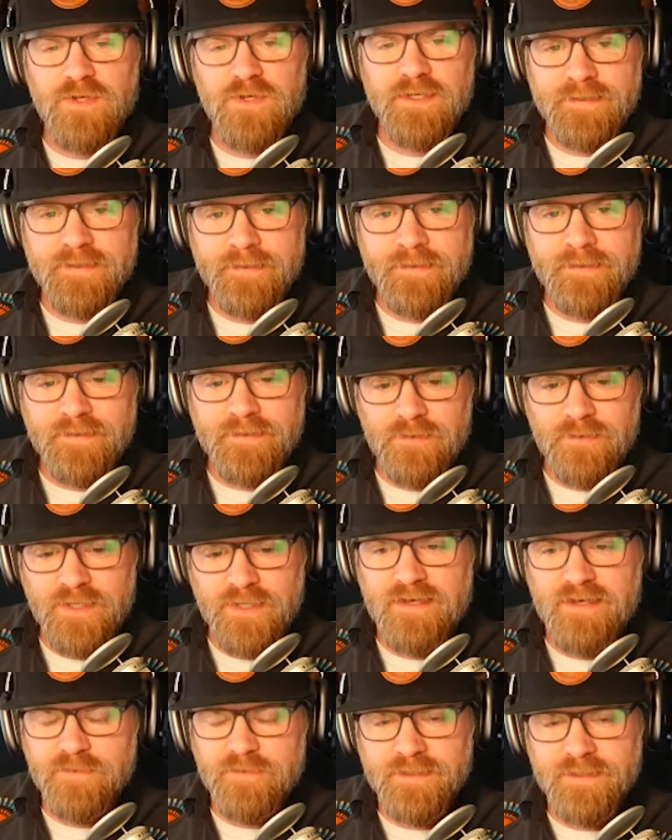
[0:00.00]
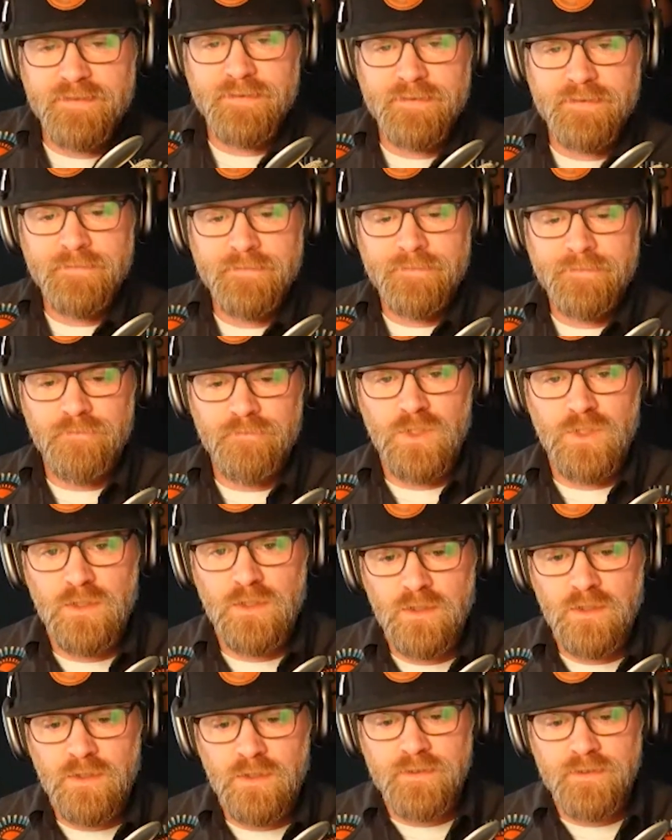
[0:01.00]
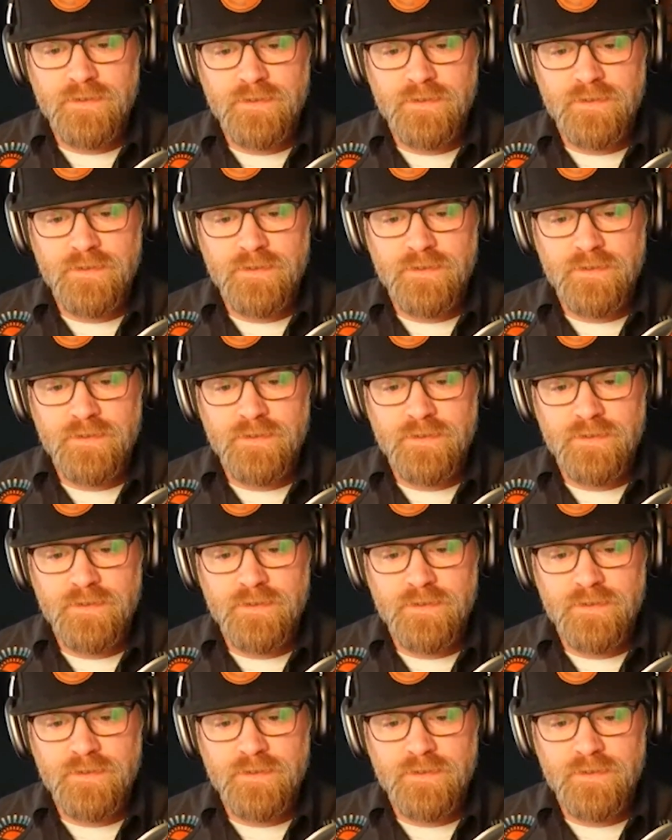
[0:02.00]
lot of the fun that we have here.